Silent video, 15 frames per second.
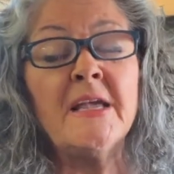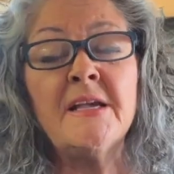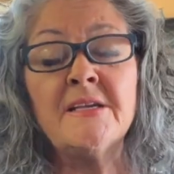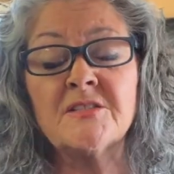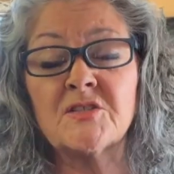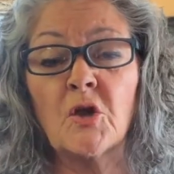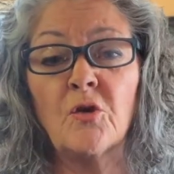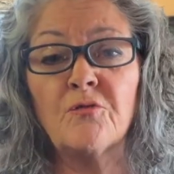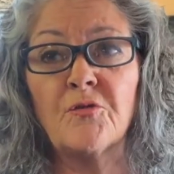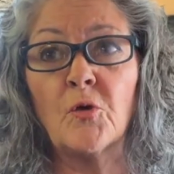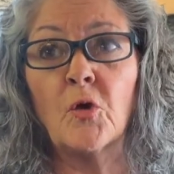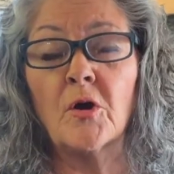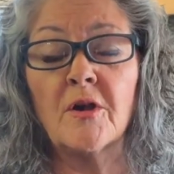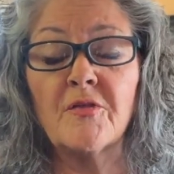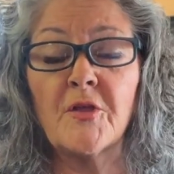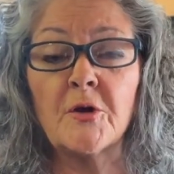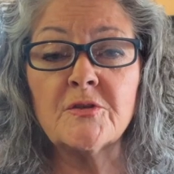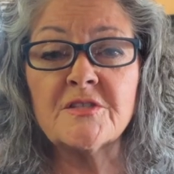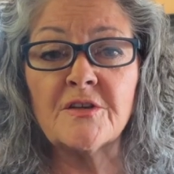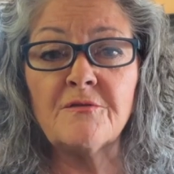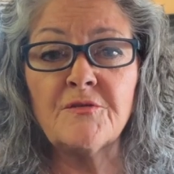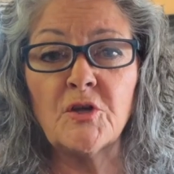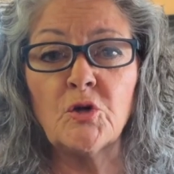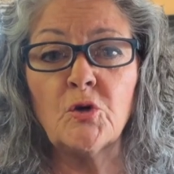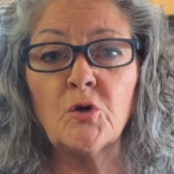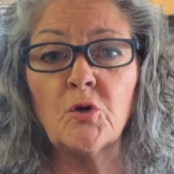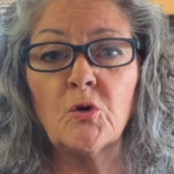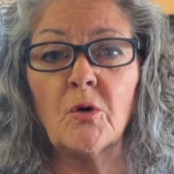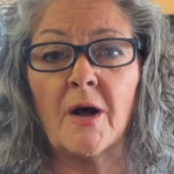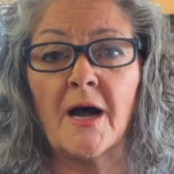So for those of
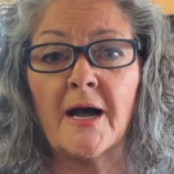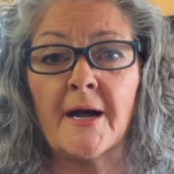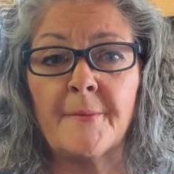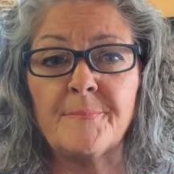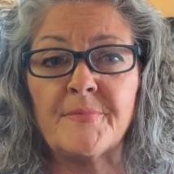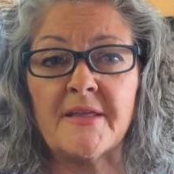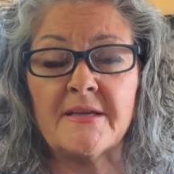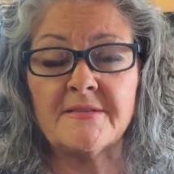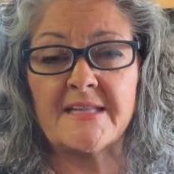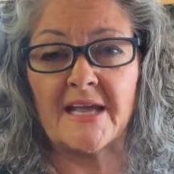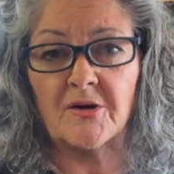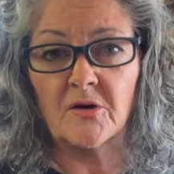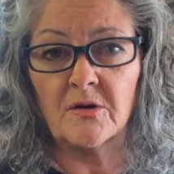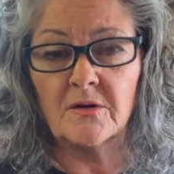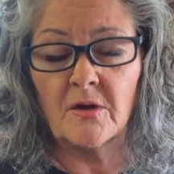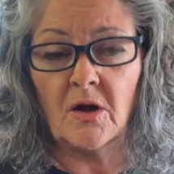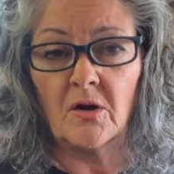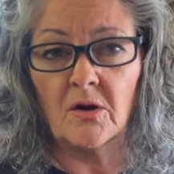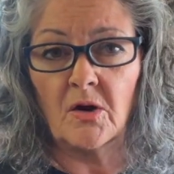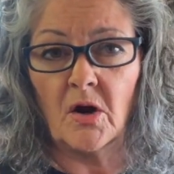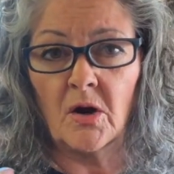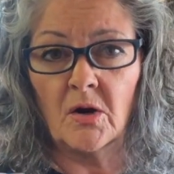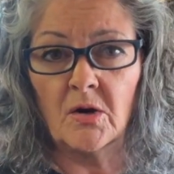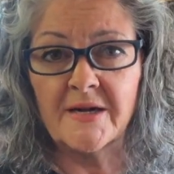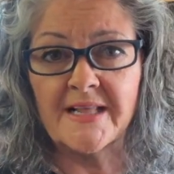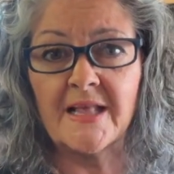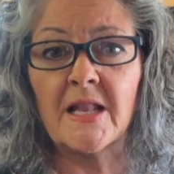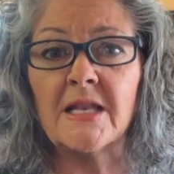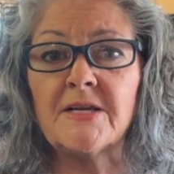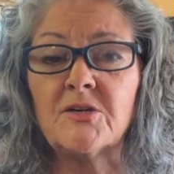you that are already
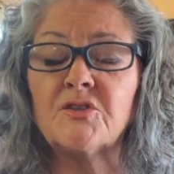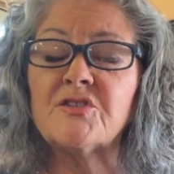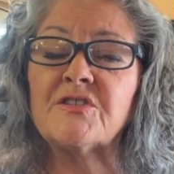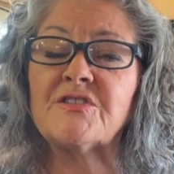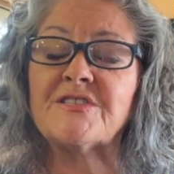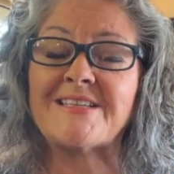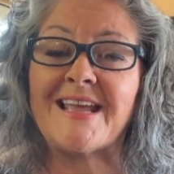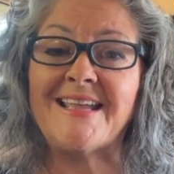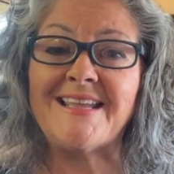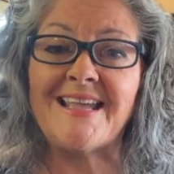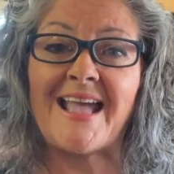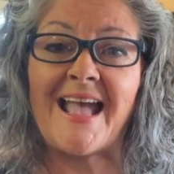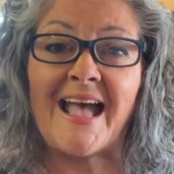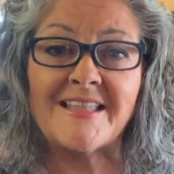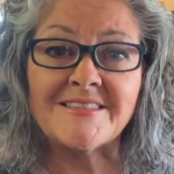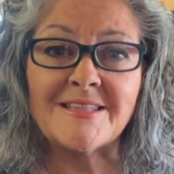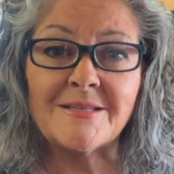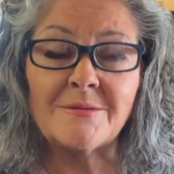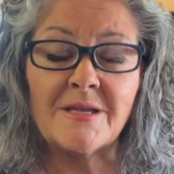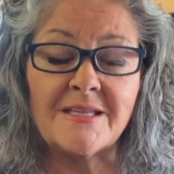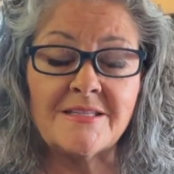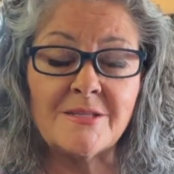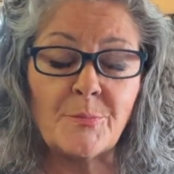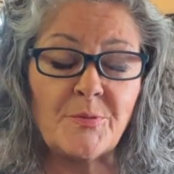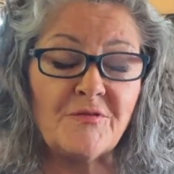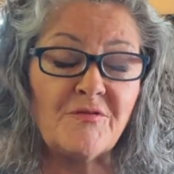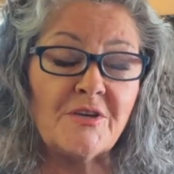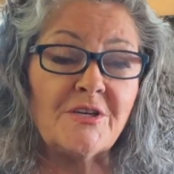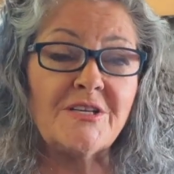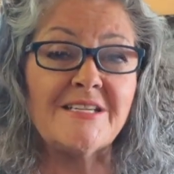cleared to stay at the
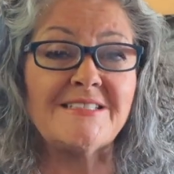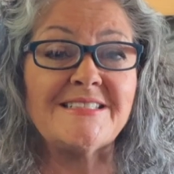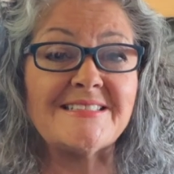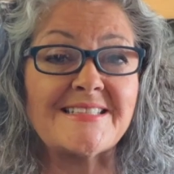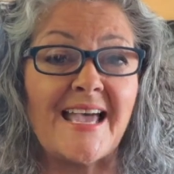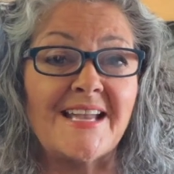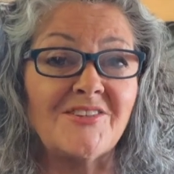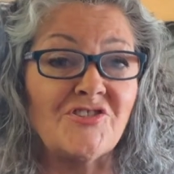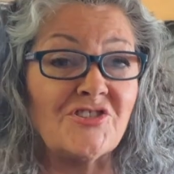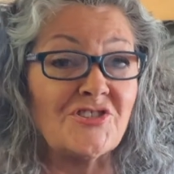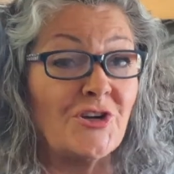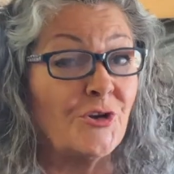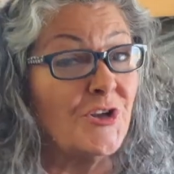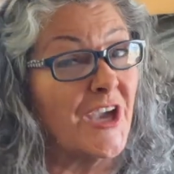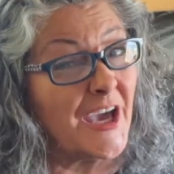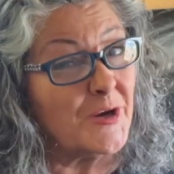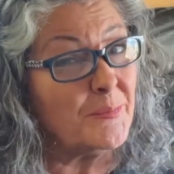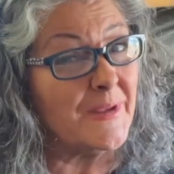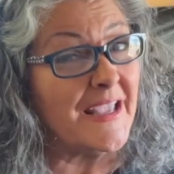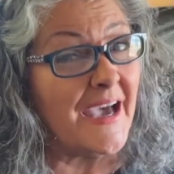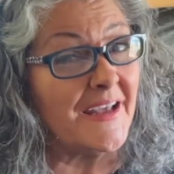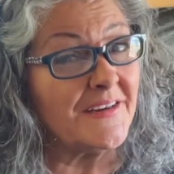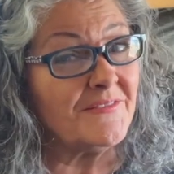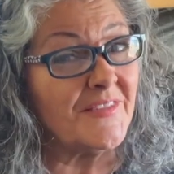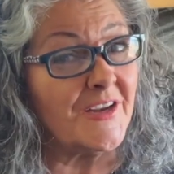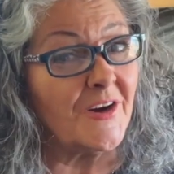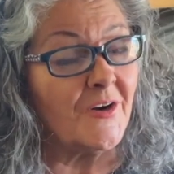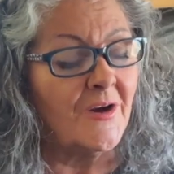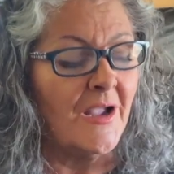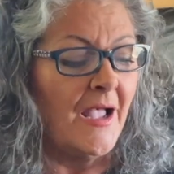pavilion site, just know you got to be out of
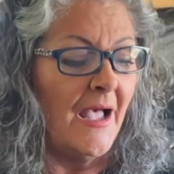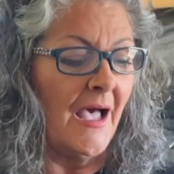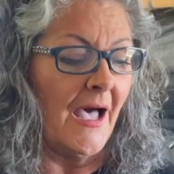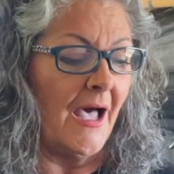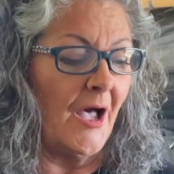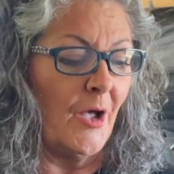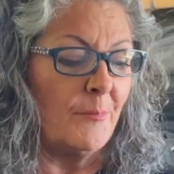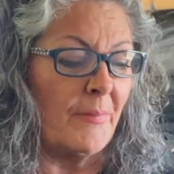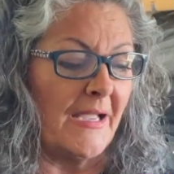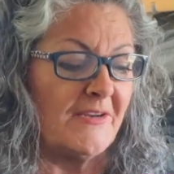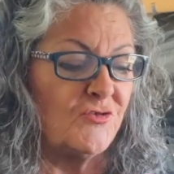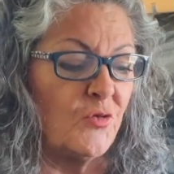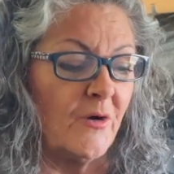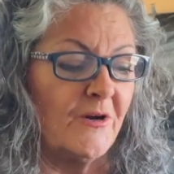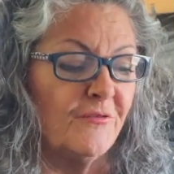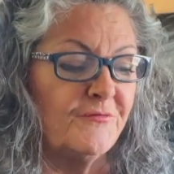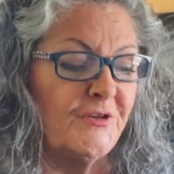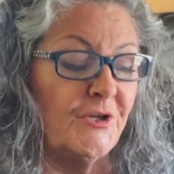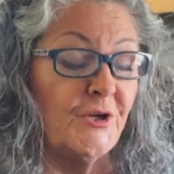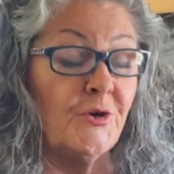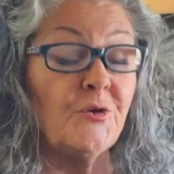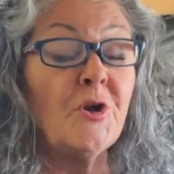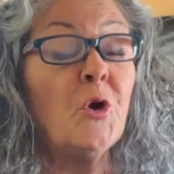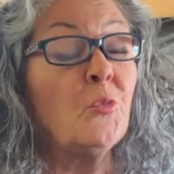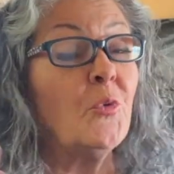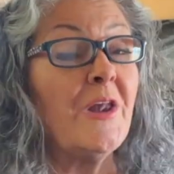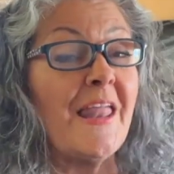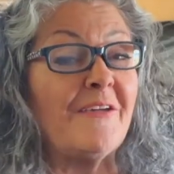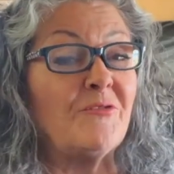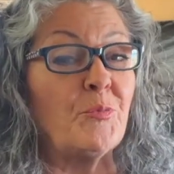there by 12 noon.
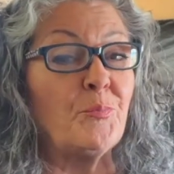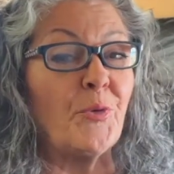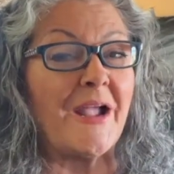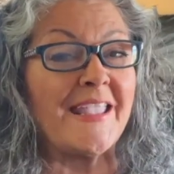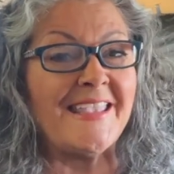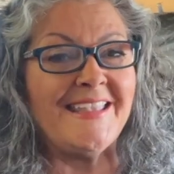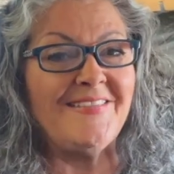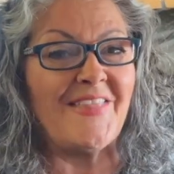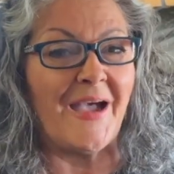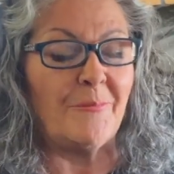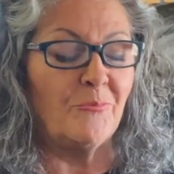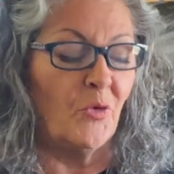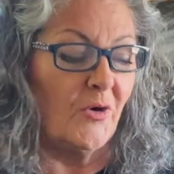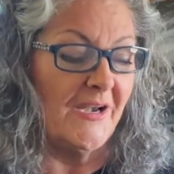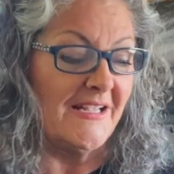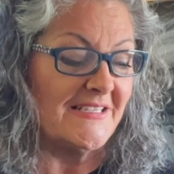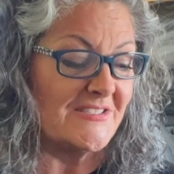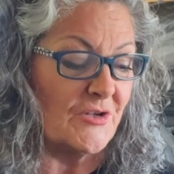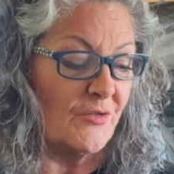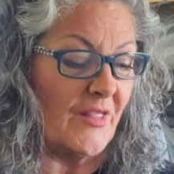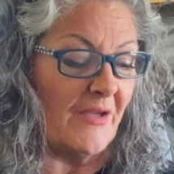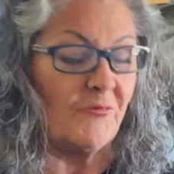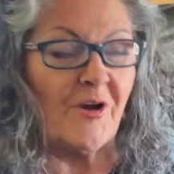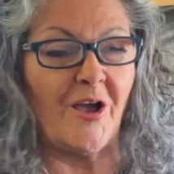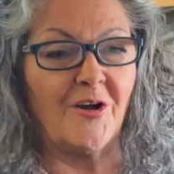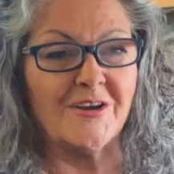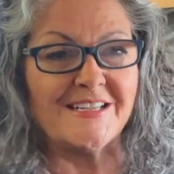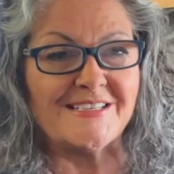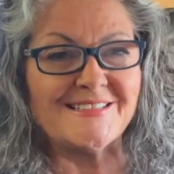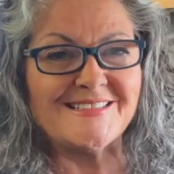We'll have a brekkie that morning so that we all
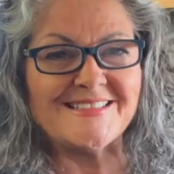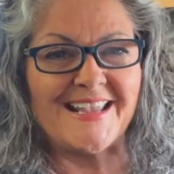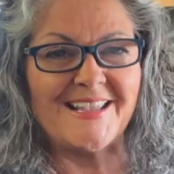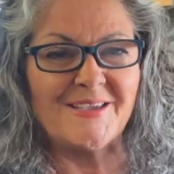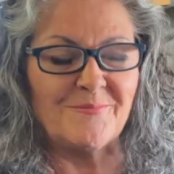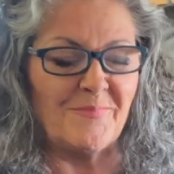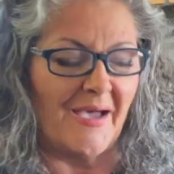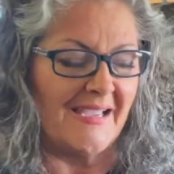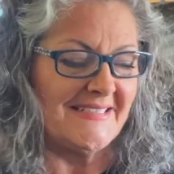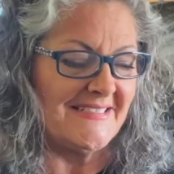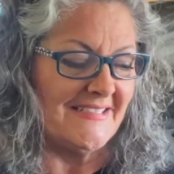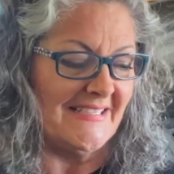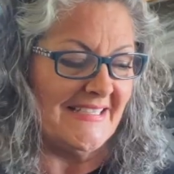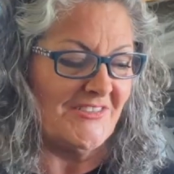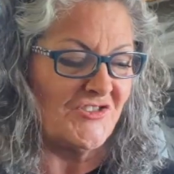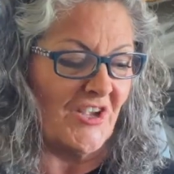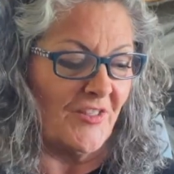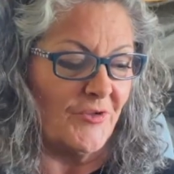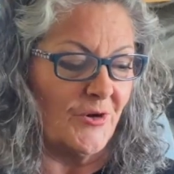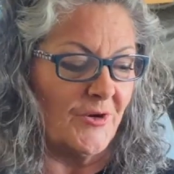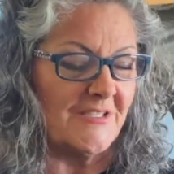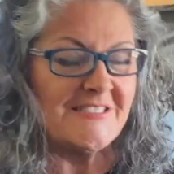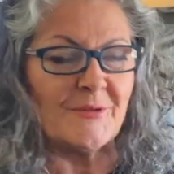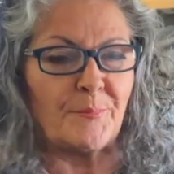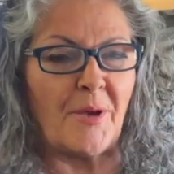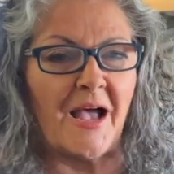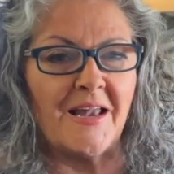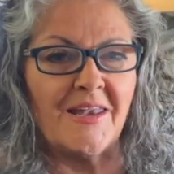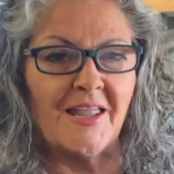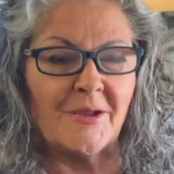get to say goodbye to each other. It's a
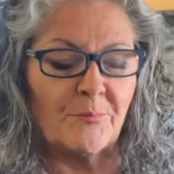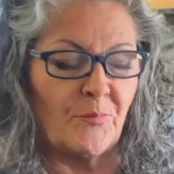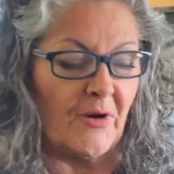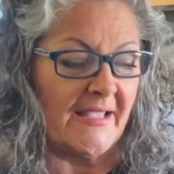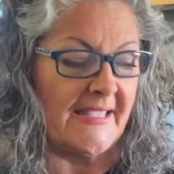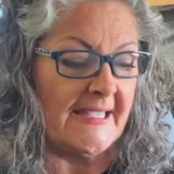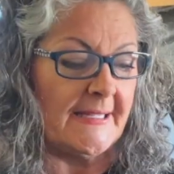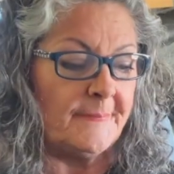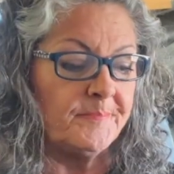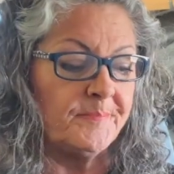potluck brekkie.